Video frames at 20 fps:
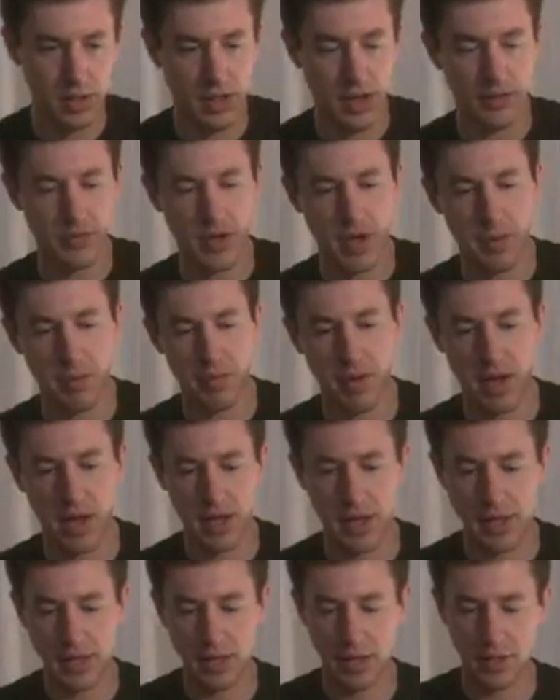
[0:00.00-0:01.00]
I've got
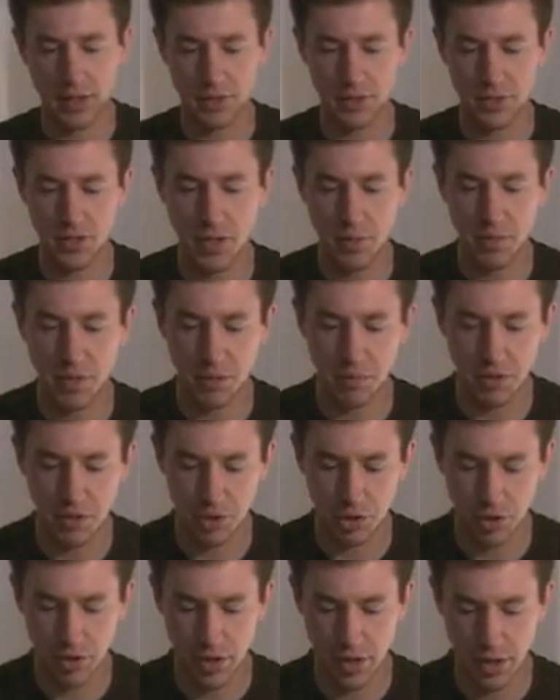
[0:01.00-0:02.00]
my steeping
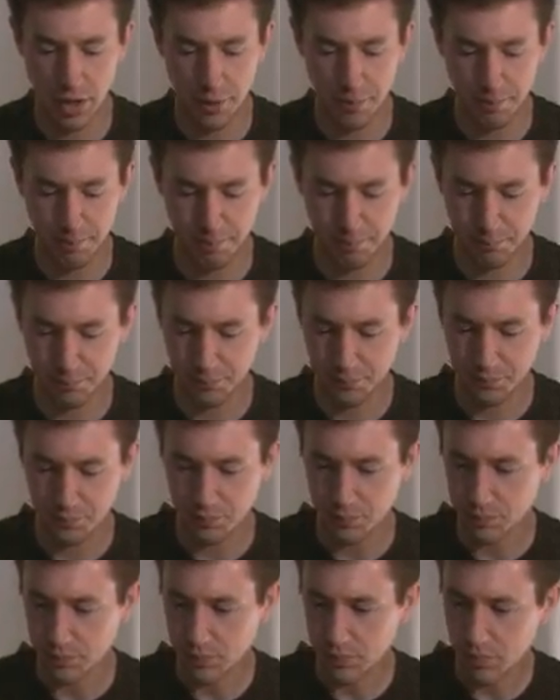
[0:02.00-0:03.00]
pitcher here,
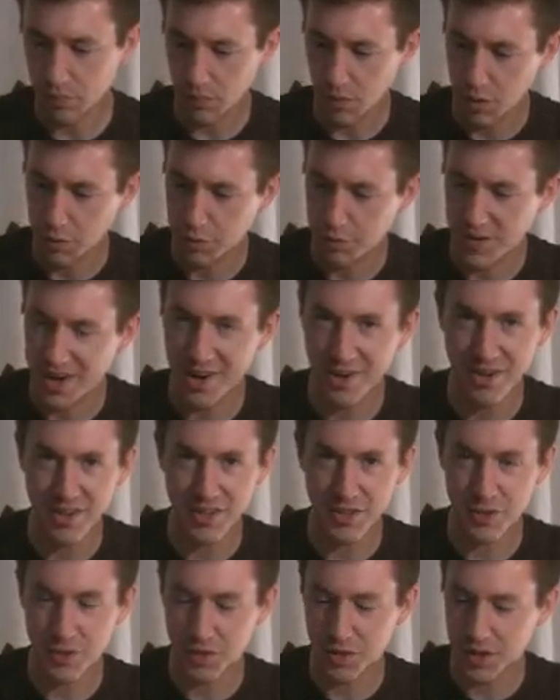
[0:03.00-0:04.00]

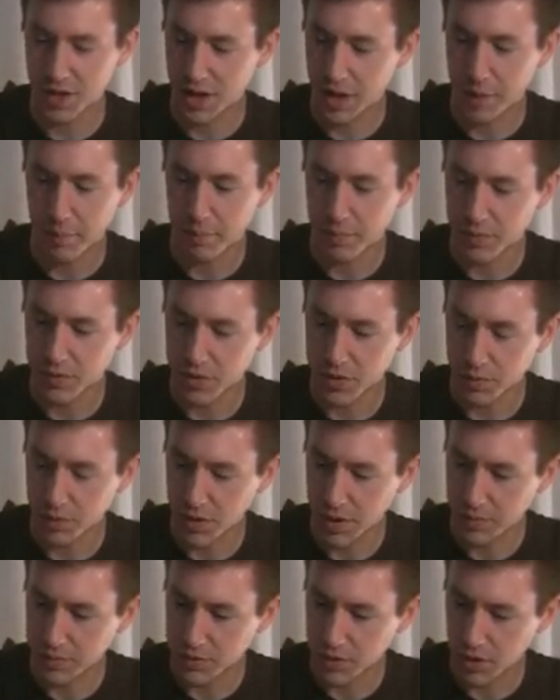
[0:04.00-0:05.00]
fairness cup,
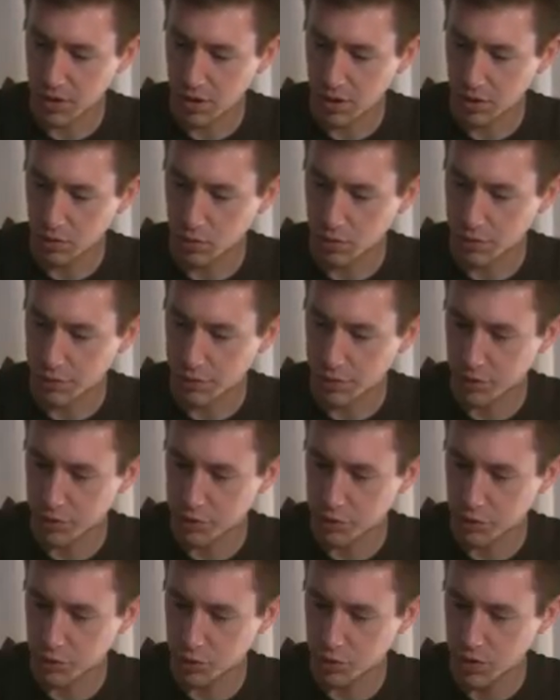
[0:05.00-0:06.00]
sometimes referred
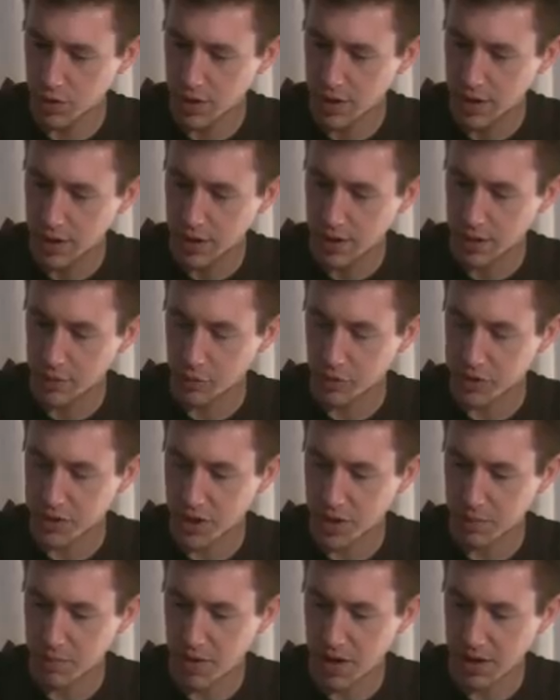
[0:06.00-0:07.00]
to. I'm going to
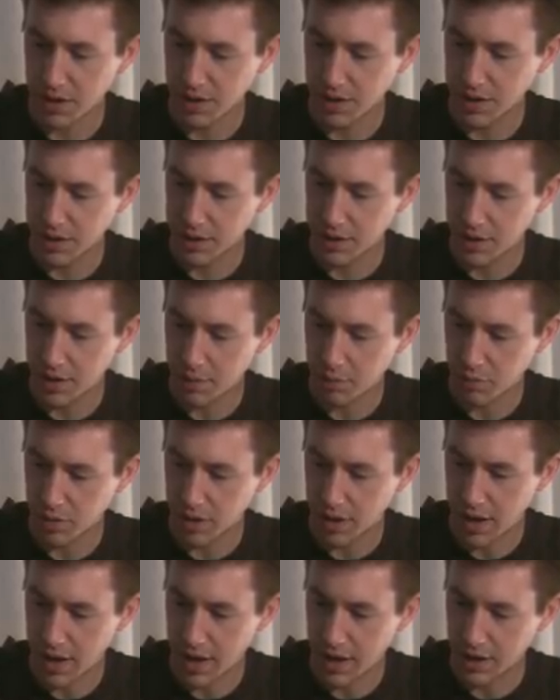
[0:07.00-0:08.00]
take my lid, I'm
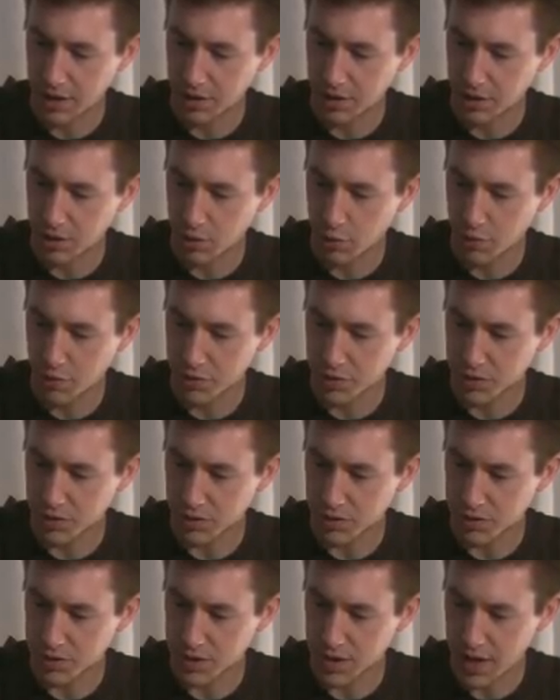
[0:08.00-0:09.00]
going to angle it over to
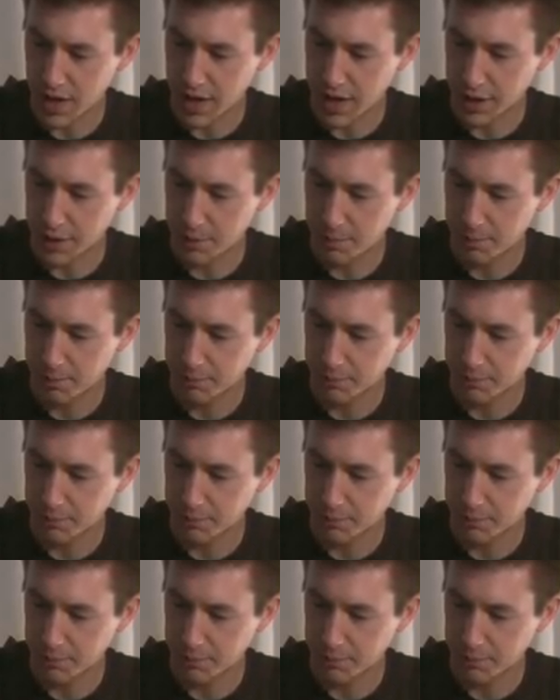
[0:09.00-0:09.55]
the side.